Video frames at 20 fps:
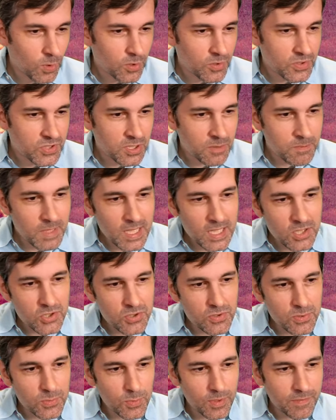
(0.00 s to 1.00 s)
were some
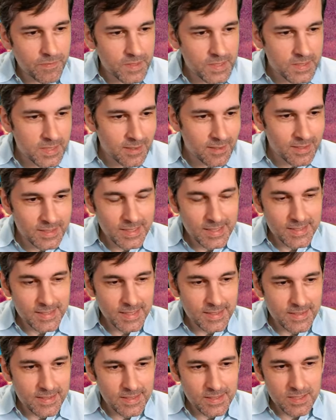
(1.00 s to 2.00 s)
issues with facilities
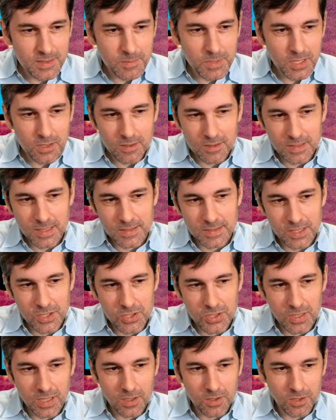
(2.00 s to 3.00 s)
and system
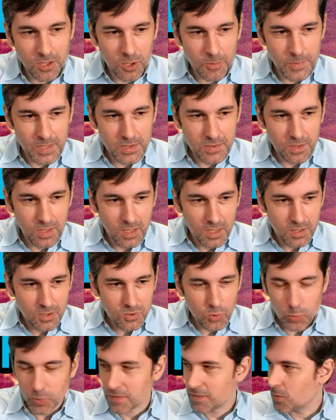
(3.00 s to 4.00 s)
colonization economics
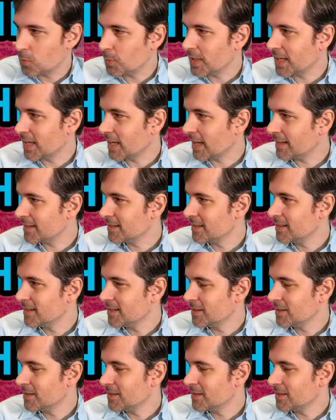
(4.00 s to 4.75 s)
during the weekend,